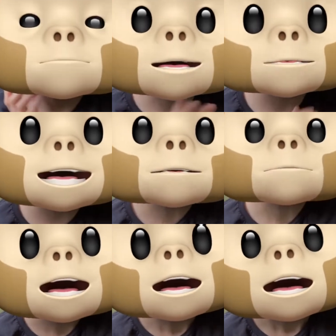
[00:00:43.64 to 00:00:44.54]
for me,
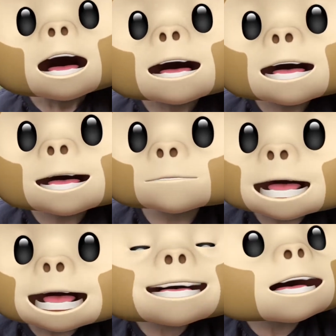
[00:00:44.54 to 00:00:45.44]

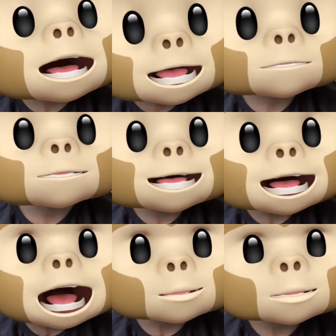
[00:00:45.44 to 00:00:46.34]
um, it's a lot, but
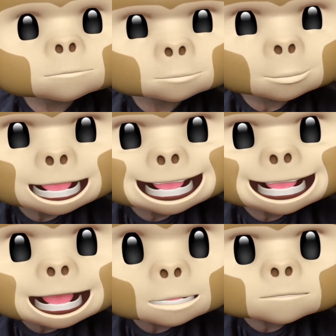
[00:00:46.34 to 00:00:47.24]
I will break
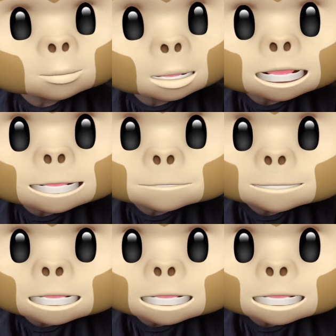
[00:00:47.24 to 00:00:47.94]
down for you.